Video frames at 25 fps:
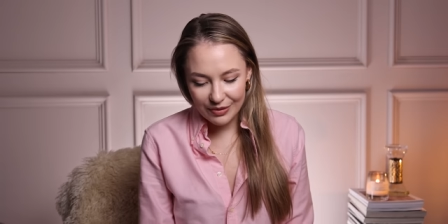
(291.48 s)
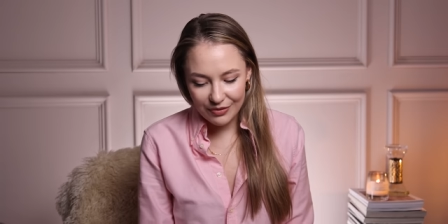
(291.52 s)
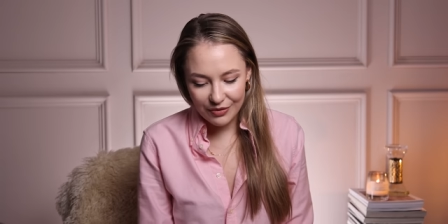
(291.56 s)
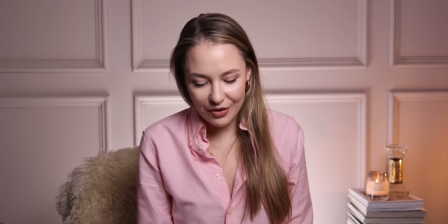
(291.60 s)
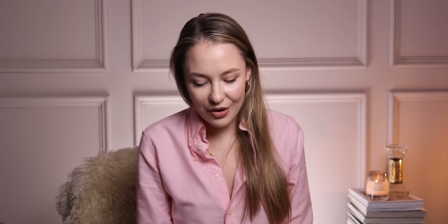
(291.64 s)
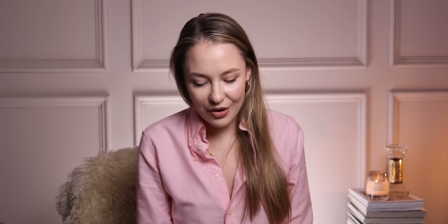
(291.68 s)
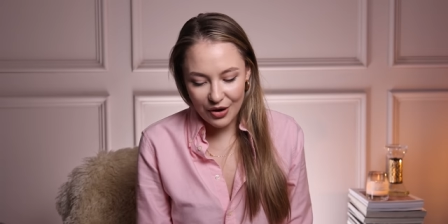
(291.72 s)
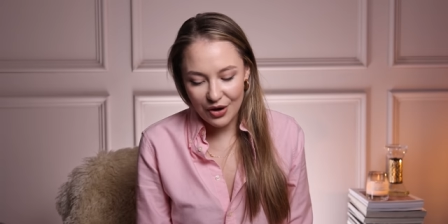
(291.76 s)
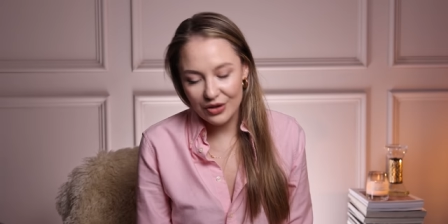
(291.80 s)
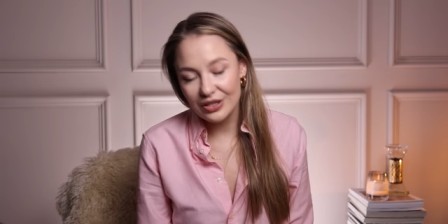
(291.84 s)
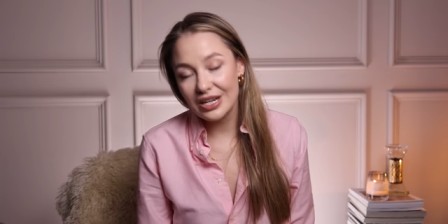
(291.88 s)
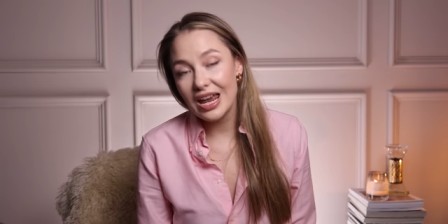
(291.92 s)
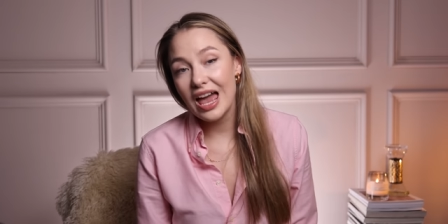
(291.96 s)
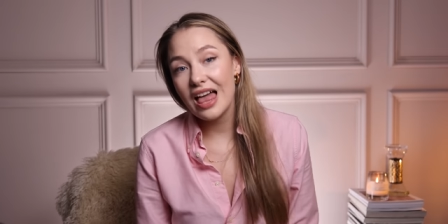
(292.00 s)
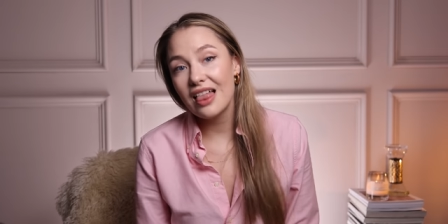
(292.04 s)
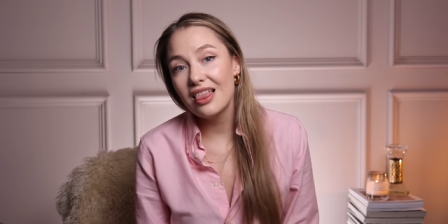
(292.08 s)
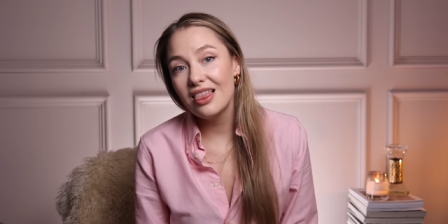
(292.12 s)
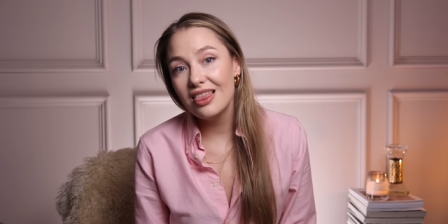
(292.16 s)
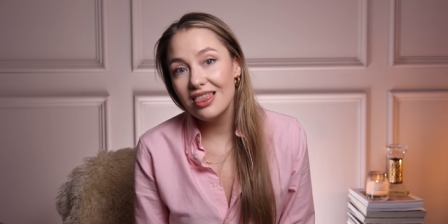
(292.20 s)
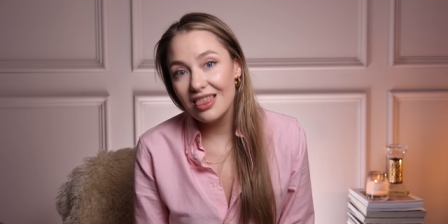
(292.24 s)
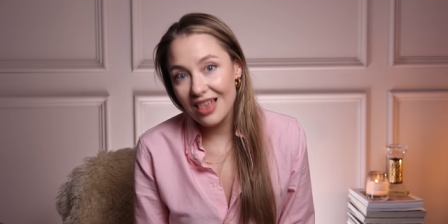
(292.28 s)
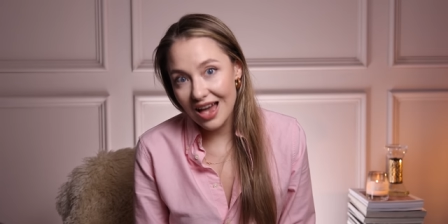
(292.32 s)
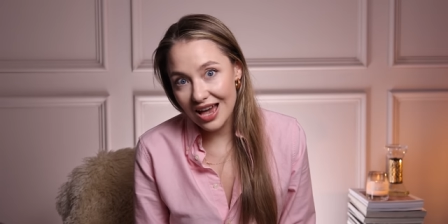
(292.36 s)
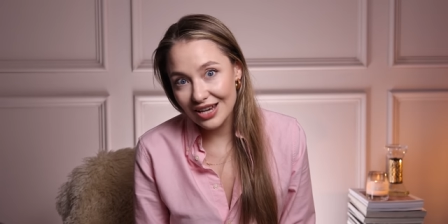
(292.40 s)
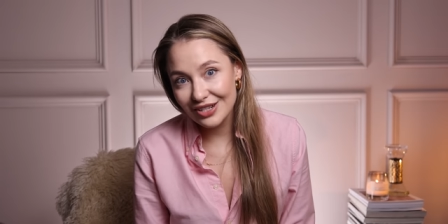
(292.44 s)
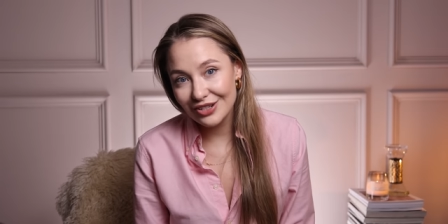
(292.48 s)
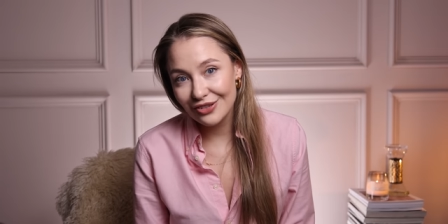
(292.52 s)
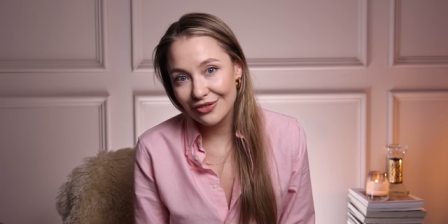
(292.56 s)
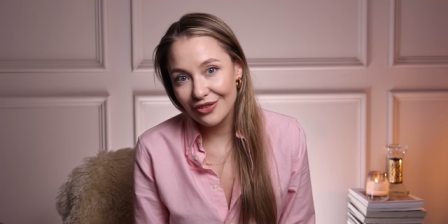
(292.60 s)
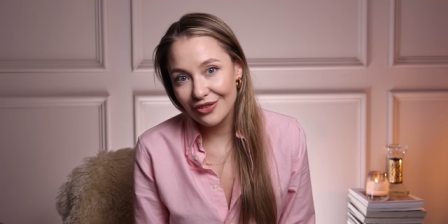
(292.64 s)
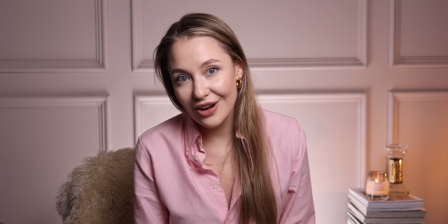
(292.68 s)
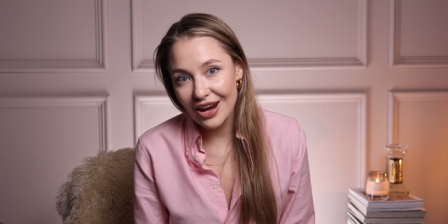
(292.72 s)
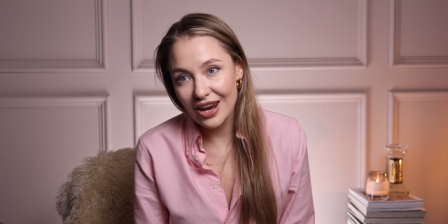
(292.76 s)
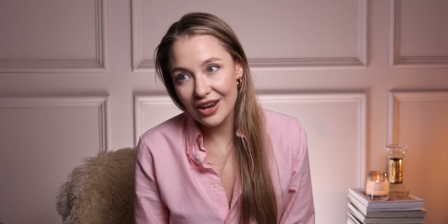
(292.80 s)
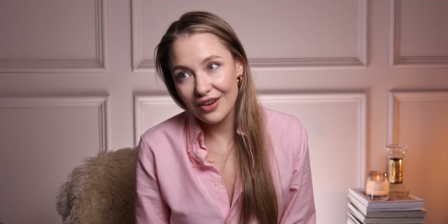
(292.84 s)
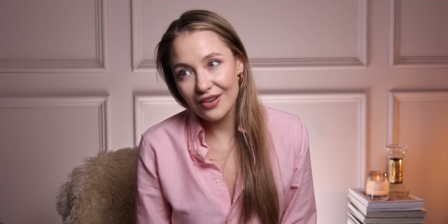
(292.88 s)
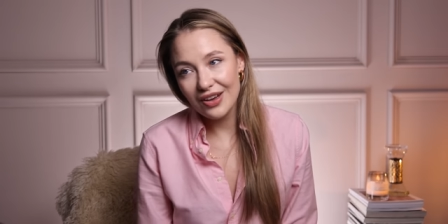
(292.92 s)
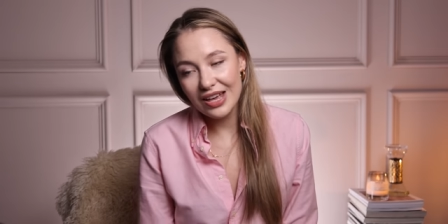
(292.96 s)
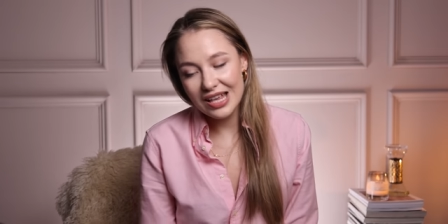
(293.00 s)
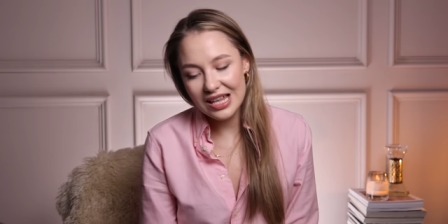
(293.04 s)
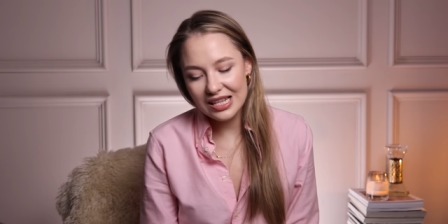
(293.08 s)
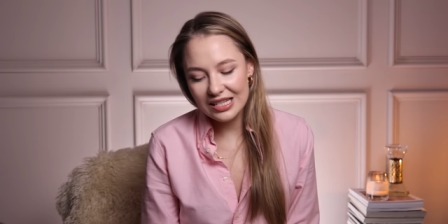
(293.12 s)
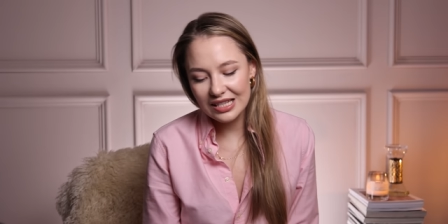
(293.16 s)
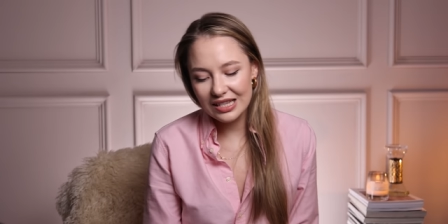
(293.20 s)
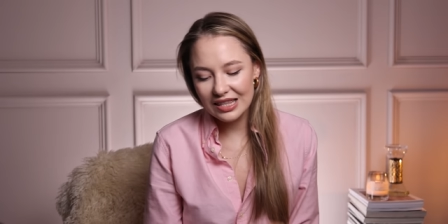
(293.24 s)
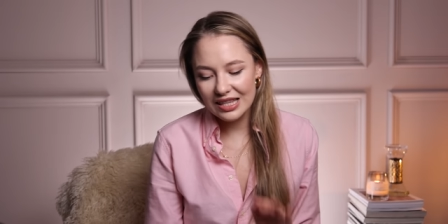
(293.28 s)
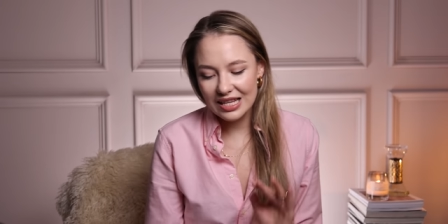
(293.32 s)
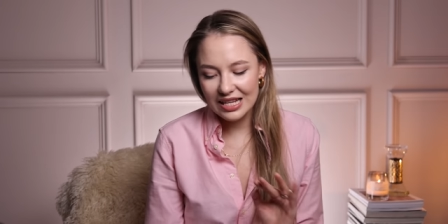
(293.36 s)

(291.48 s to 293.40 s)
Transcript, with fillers: we've got a Lush fragrance.